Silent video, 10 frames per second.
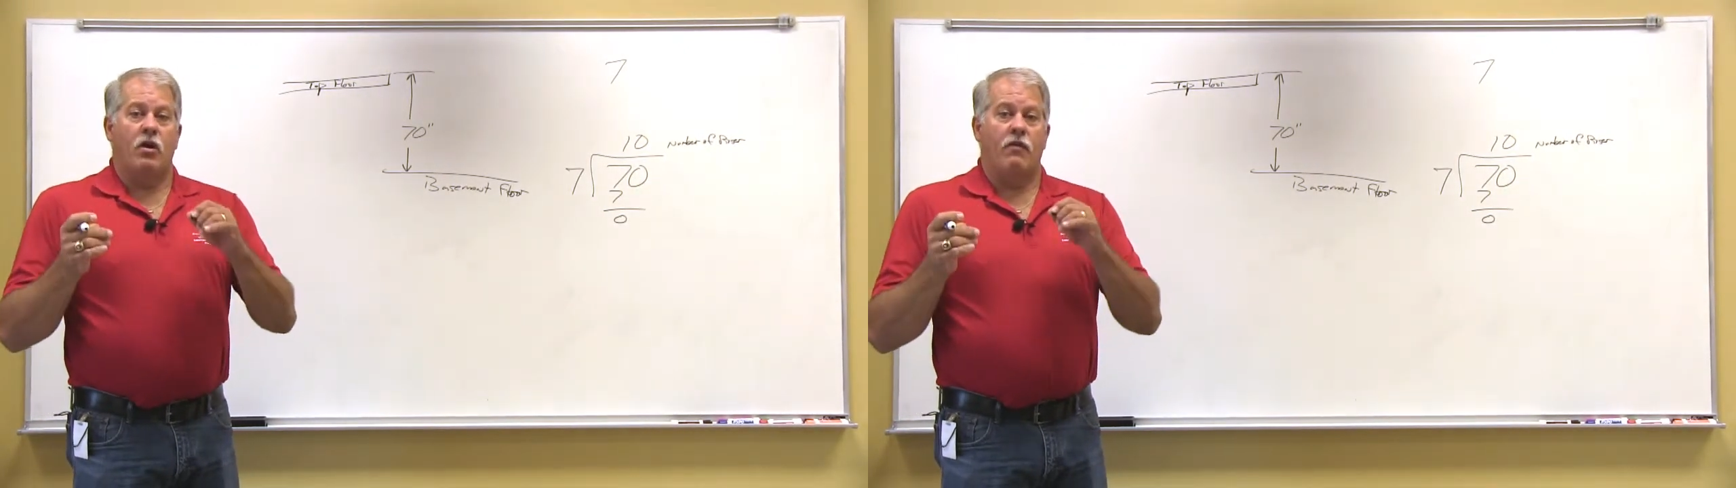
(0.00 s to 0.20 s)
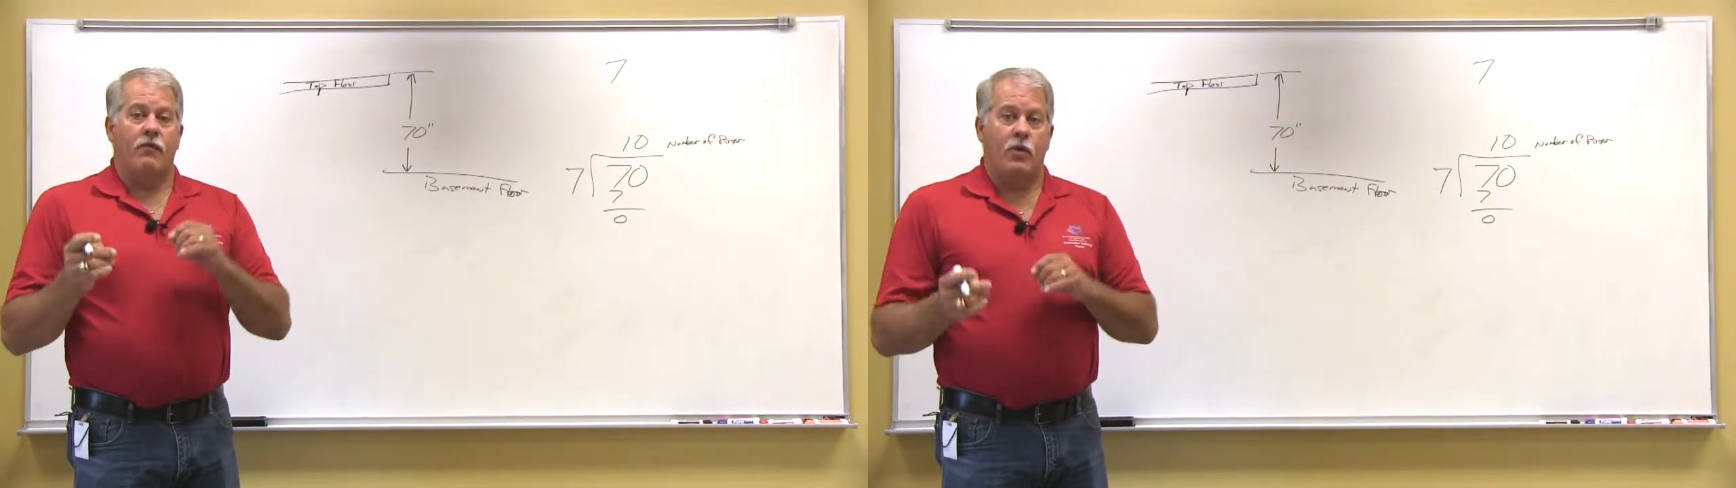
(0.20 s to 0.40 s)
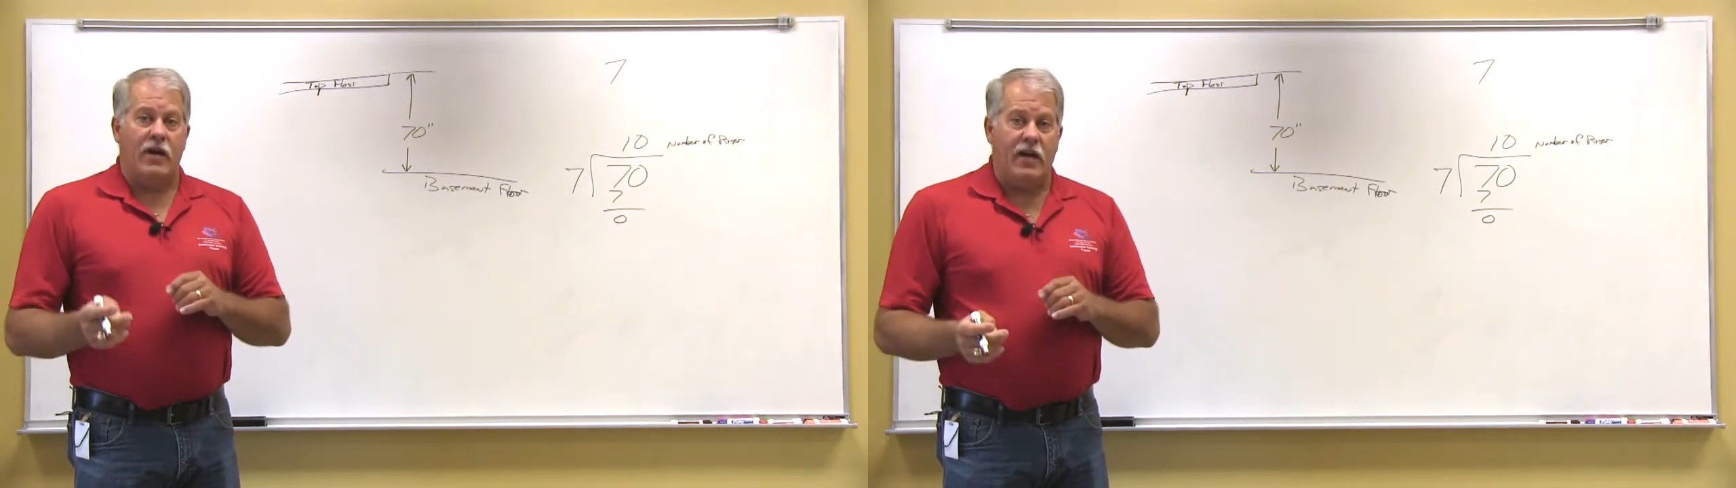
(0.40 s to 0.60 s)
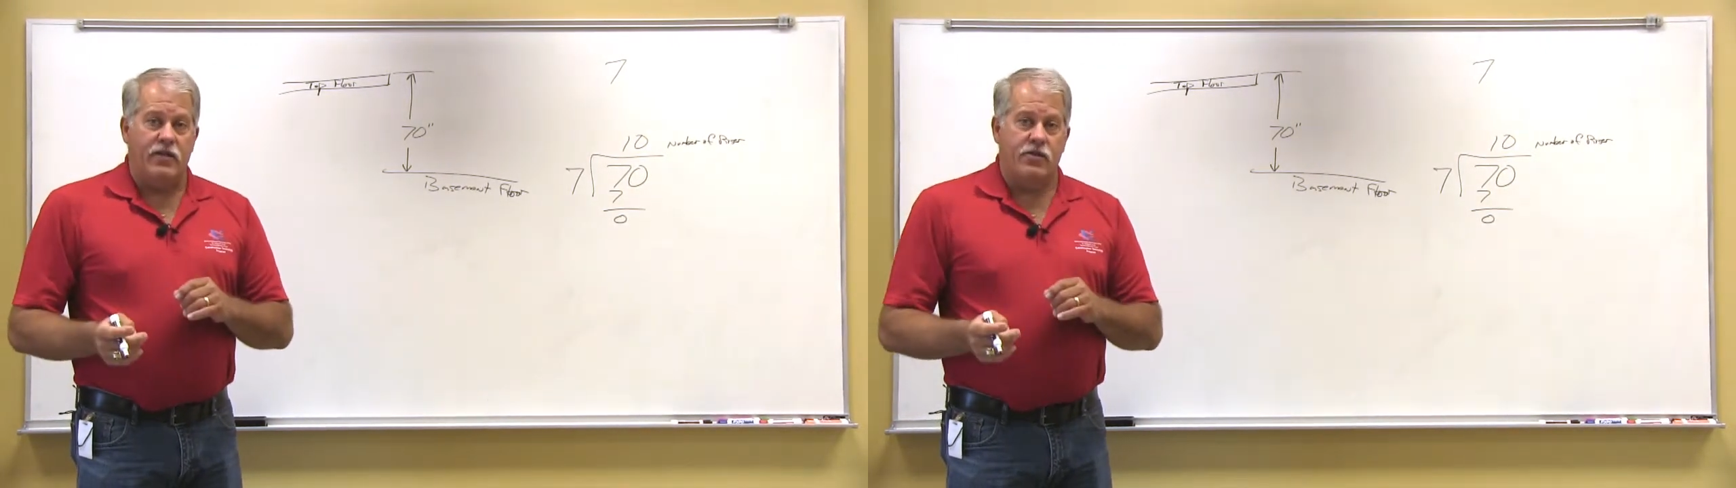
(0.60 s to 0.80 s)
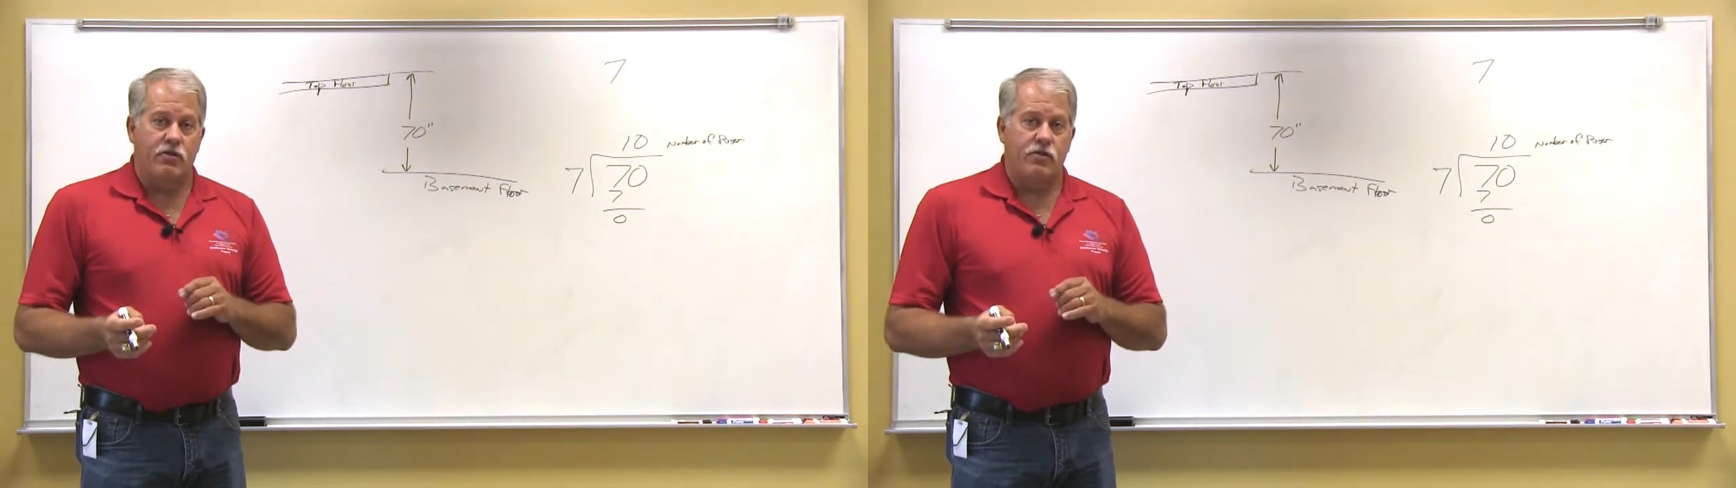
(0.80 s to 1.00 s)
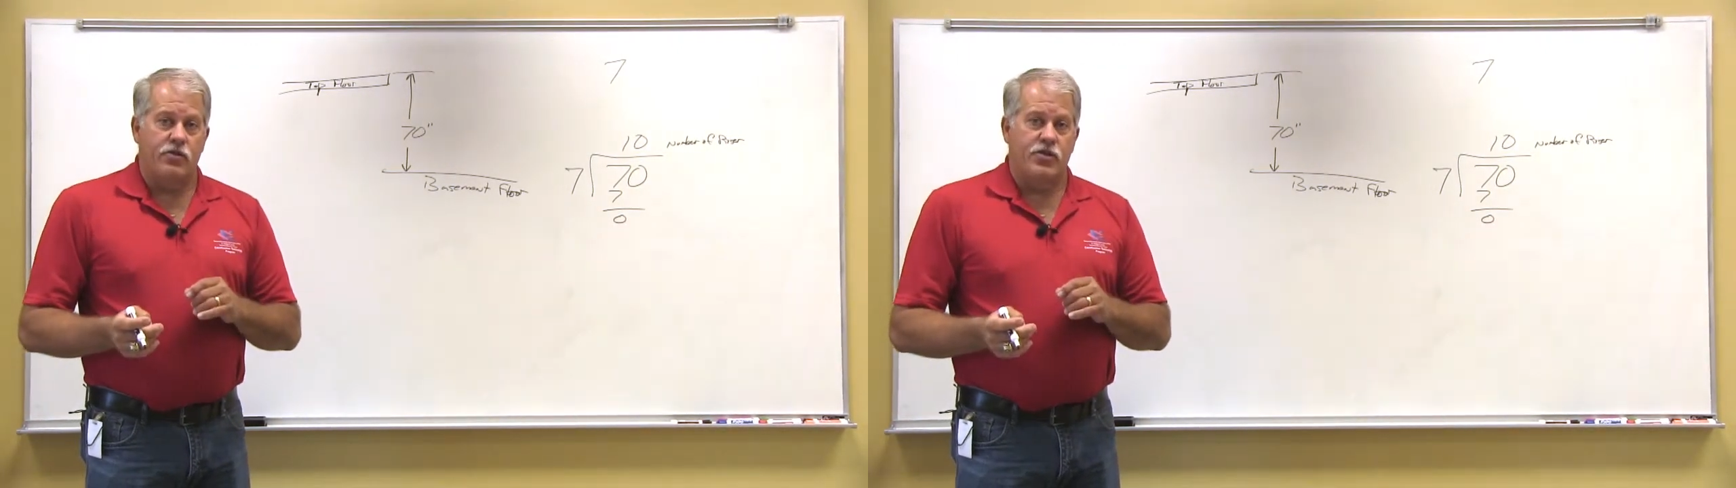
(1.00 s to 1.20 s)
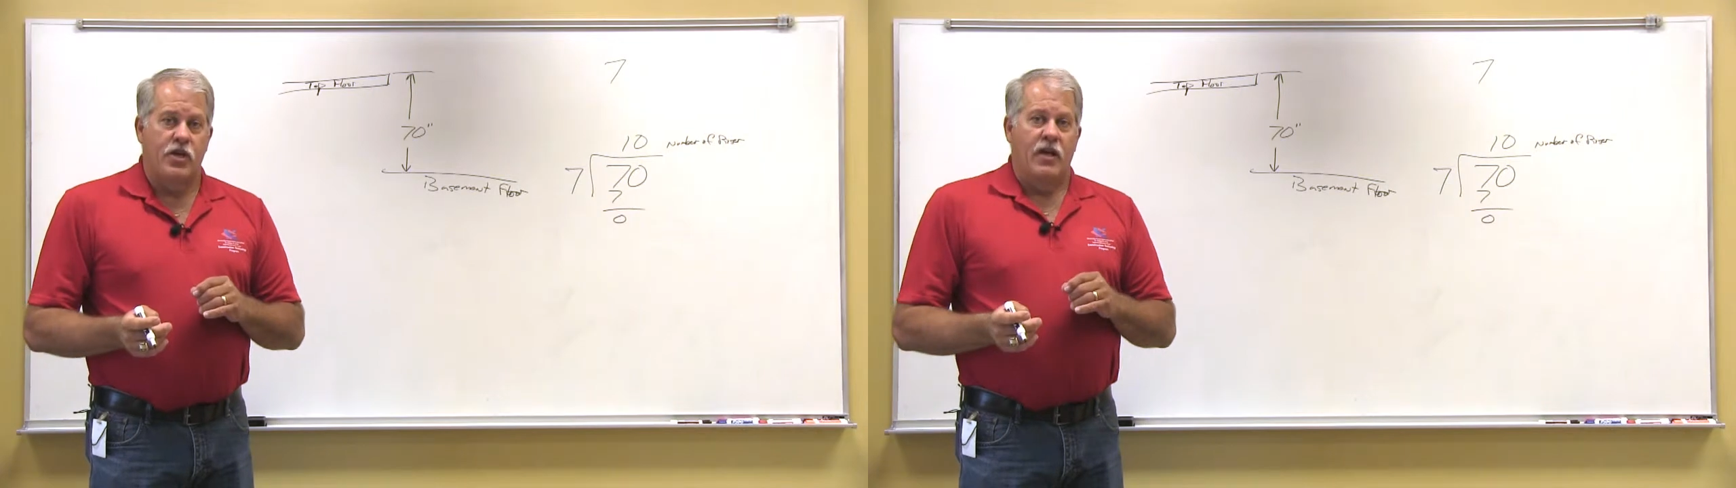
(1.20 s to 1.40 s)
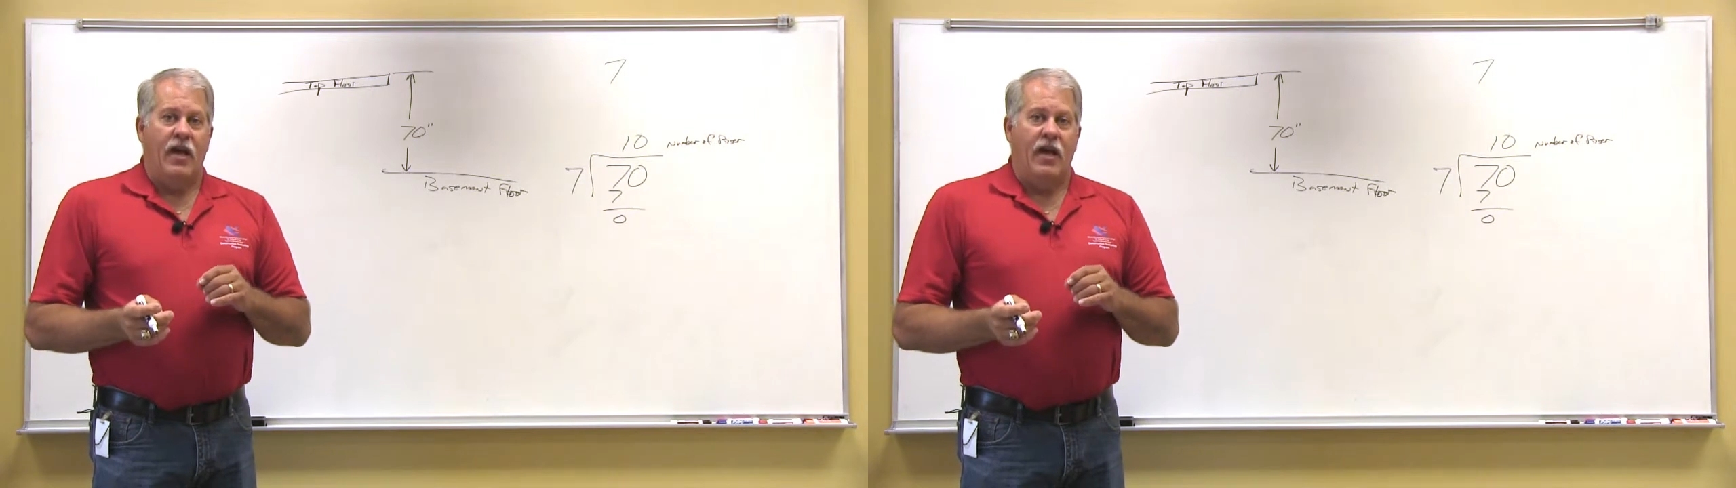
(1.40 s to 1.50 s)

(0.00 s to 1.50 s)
of risers